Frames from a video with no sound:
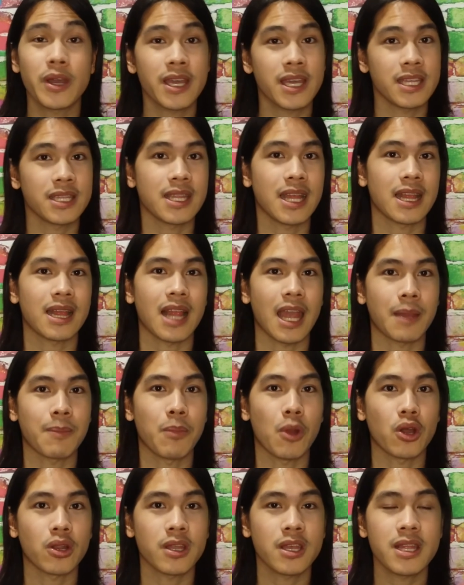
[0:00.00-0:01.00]
hit that
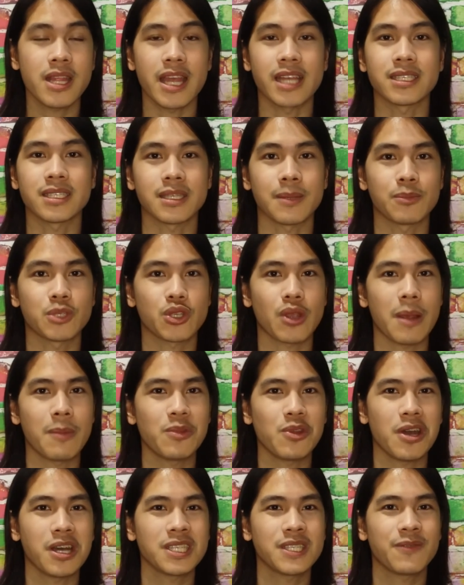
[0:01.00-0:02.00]
like button and
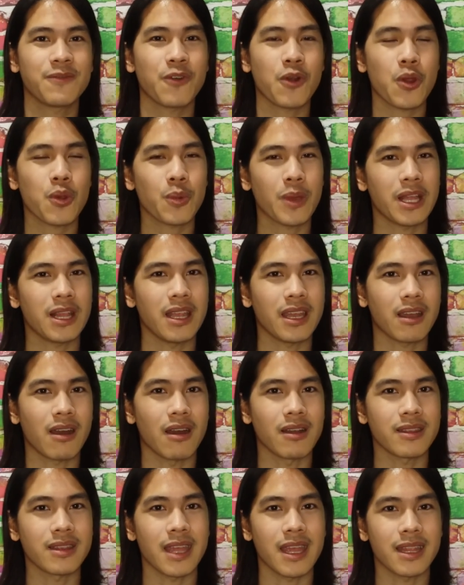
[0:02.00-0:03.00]
subscribe to us for weekly
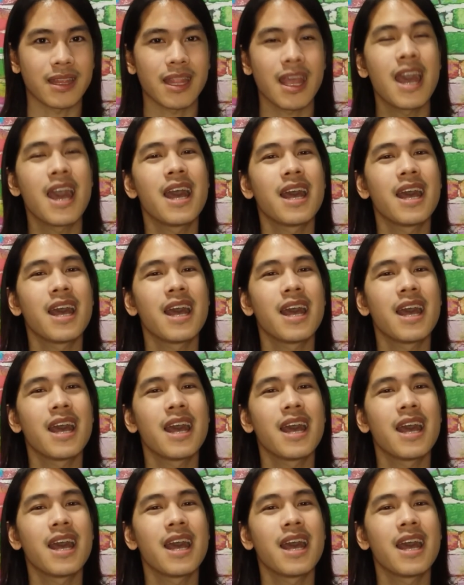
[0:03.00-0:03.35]
content.